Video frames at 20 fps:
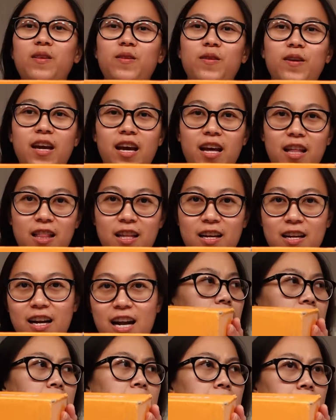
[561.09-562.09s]
together.
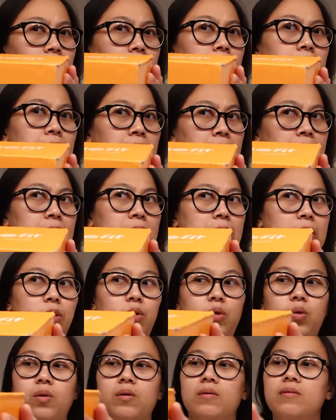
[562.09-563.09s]

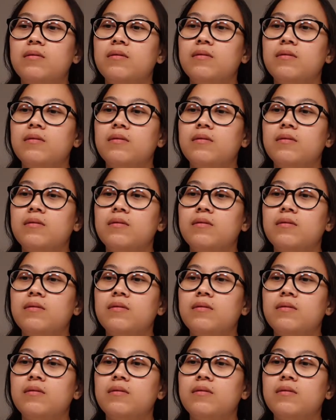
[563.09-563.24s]
Ooh.